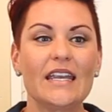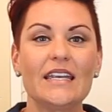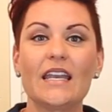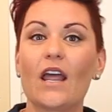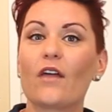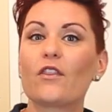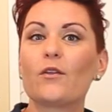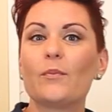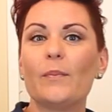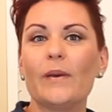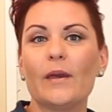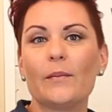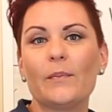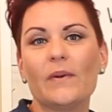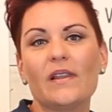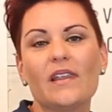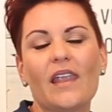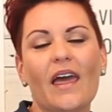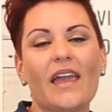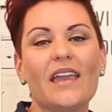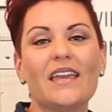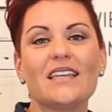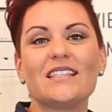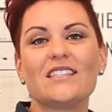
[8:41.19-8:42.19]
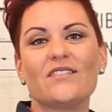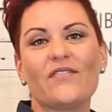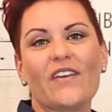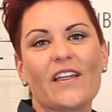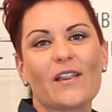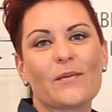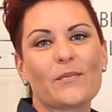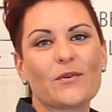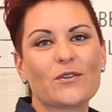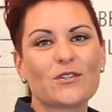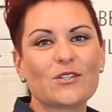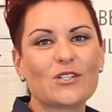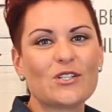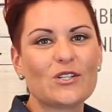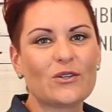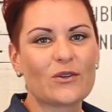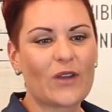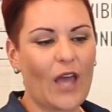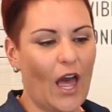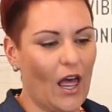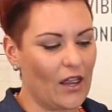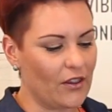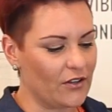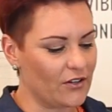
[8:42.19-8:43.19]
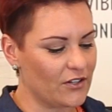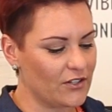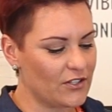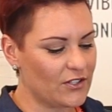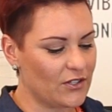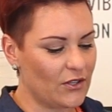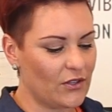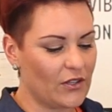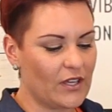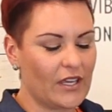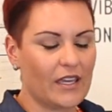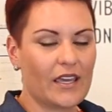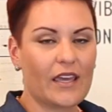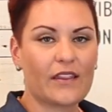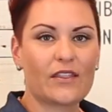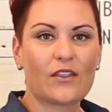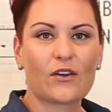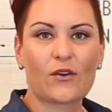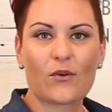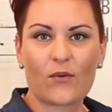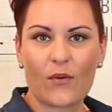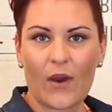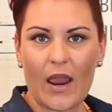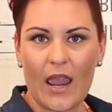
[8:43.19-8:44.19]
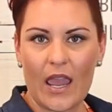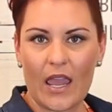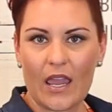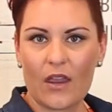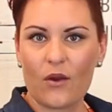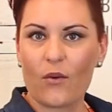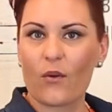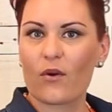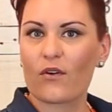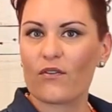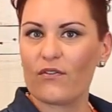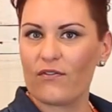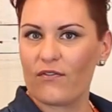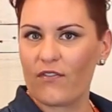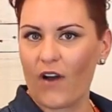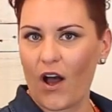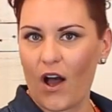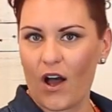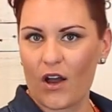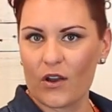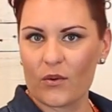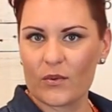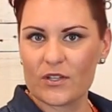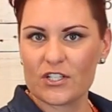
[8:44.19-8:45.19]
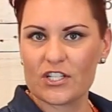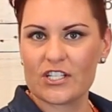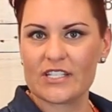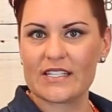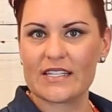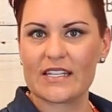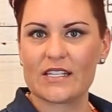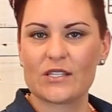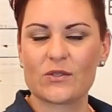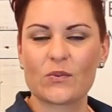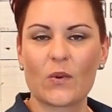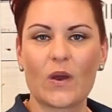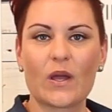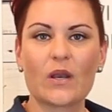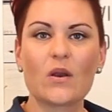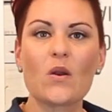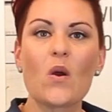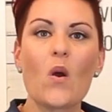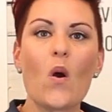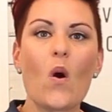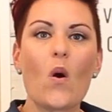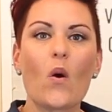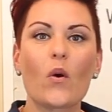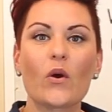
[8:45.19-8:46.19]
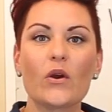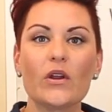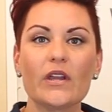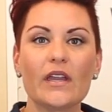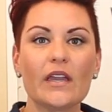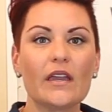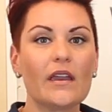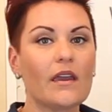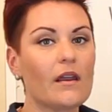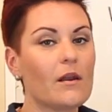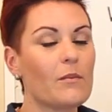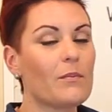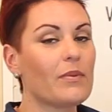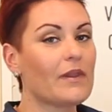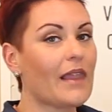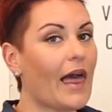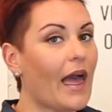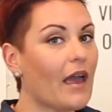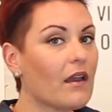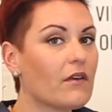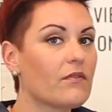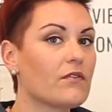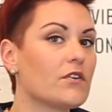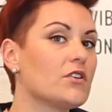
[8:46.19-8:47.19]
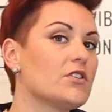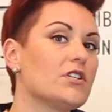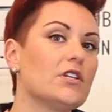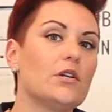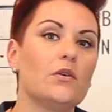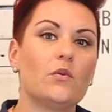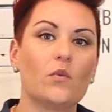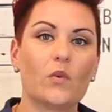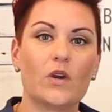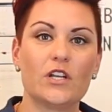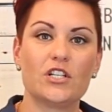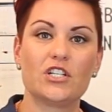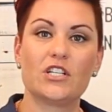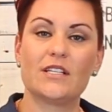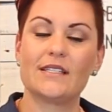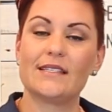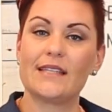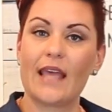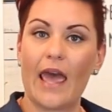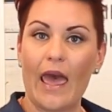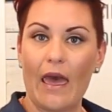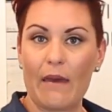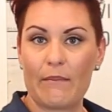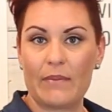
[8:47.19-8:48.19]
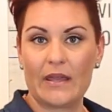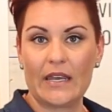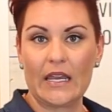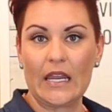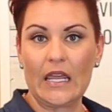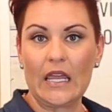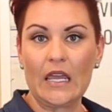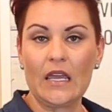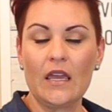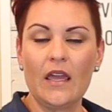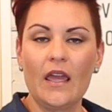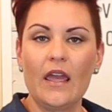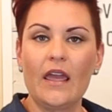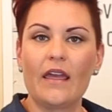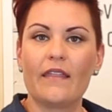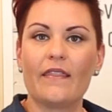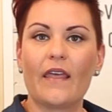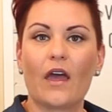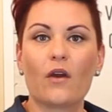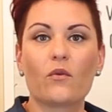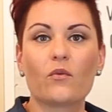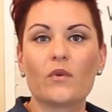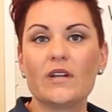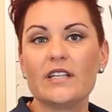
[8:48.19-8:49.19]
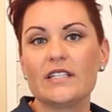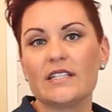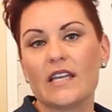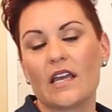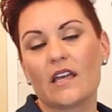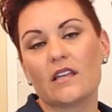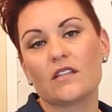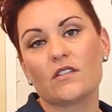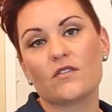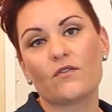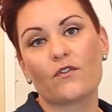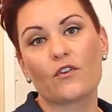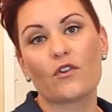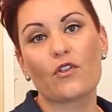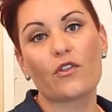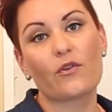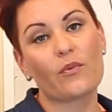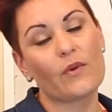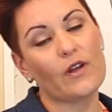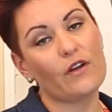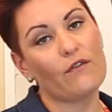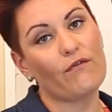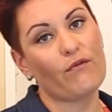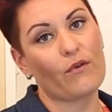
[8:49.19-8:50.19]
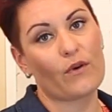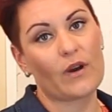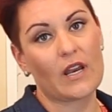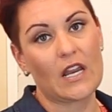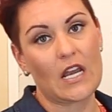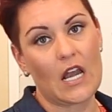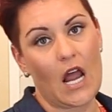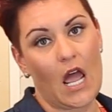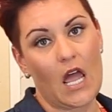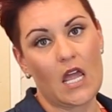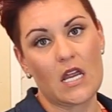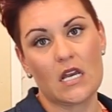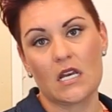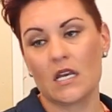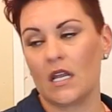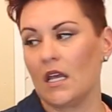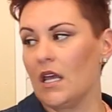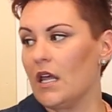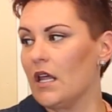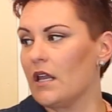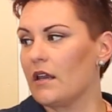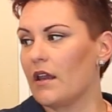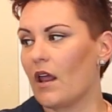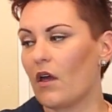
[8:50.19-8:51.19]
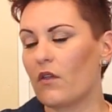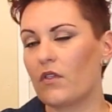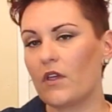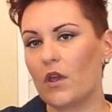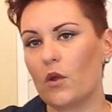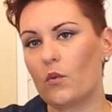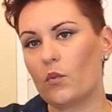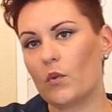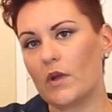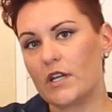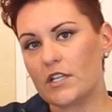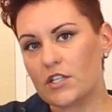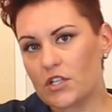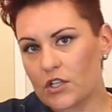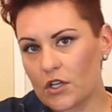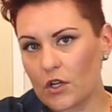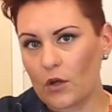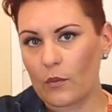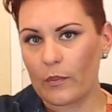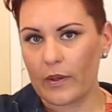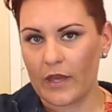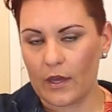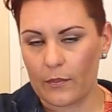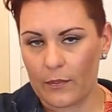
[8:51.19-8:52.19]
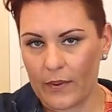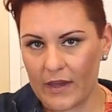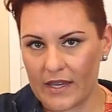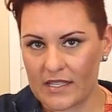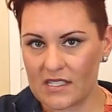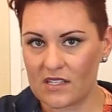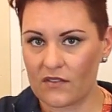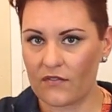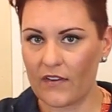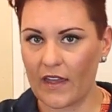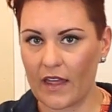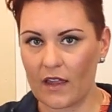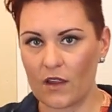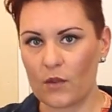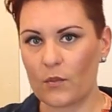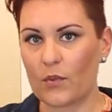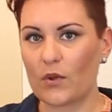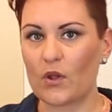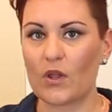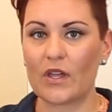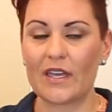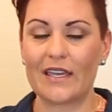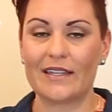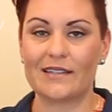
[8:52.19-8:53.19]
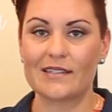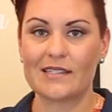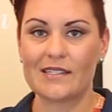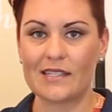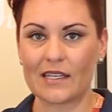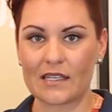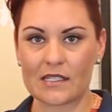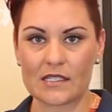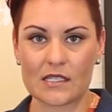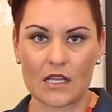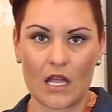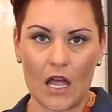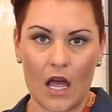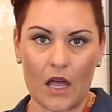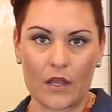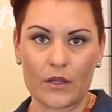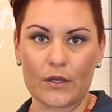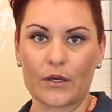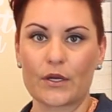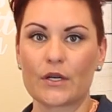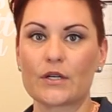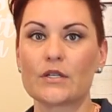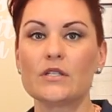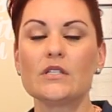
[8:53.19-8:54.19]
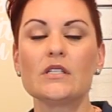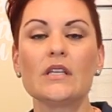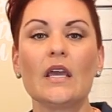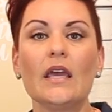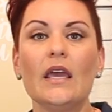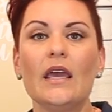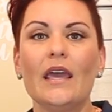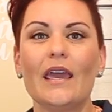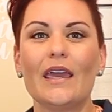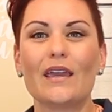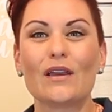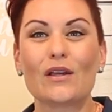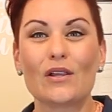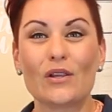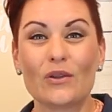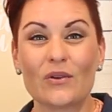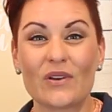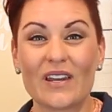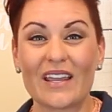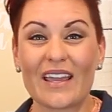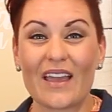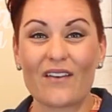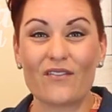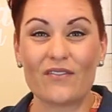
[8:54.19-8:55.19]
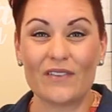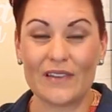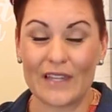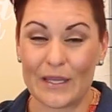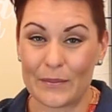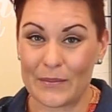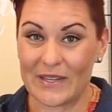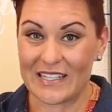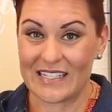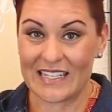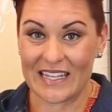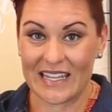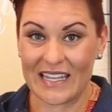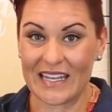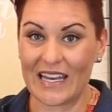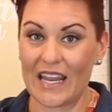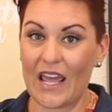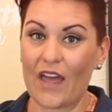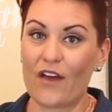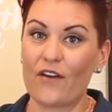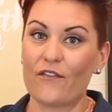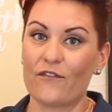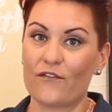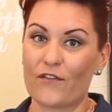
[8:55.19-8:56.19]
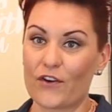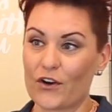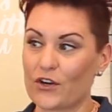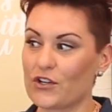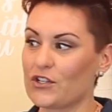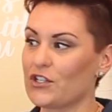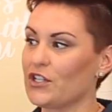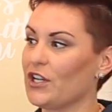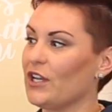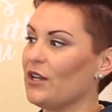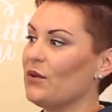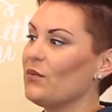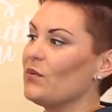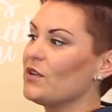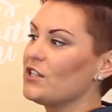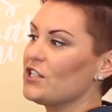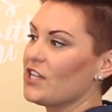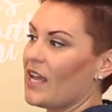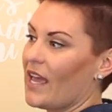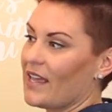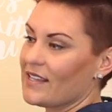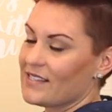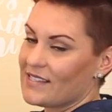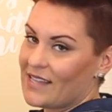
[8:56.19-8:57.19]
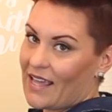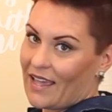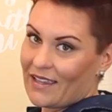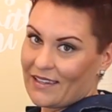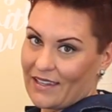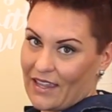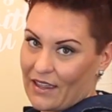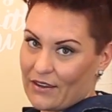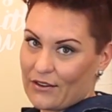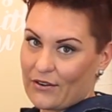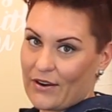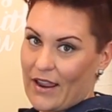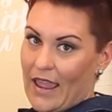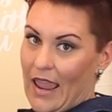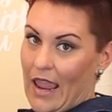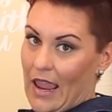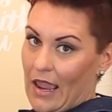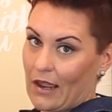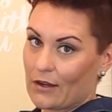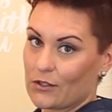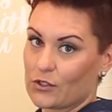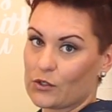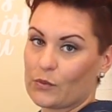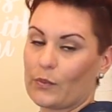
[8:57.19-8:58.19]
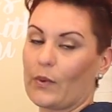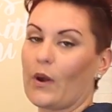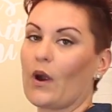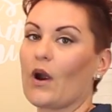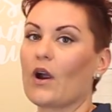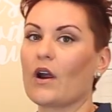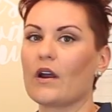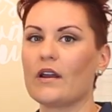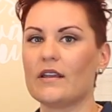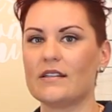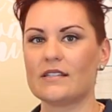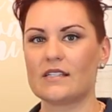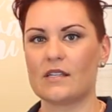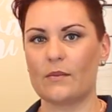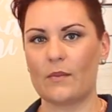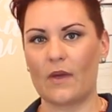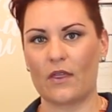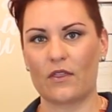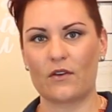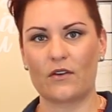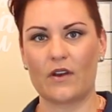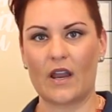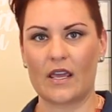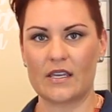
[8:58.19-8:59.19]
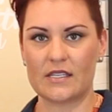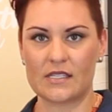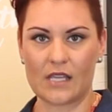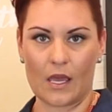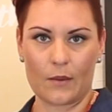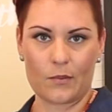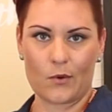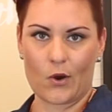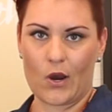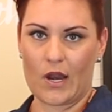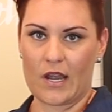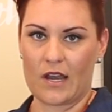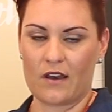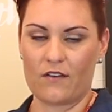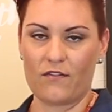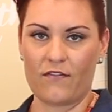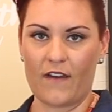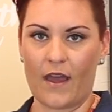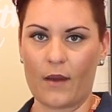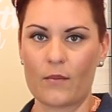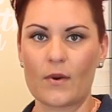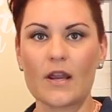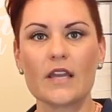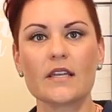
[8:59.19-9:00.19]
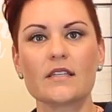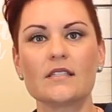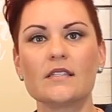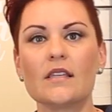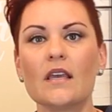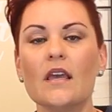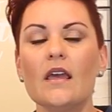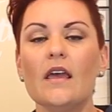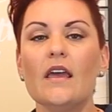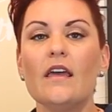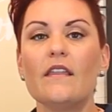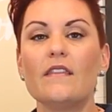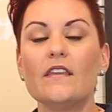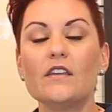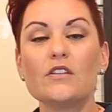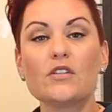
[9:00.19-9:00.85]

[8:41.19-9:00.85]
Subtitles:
Now the Pipa Lite is available in two colors, so you can get the gray or fog, which is this one, or you can get a black version, which is ebony, and that retails for $3.49. Now the original Pipa is available in 6 colors, including a limited version, which has that leatherette handlebar and some other nice upgraded fabrics.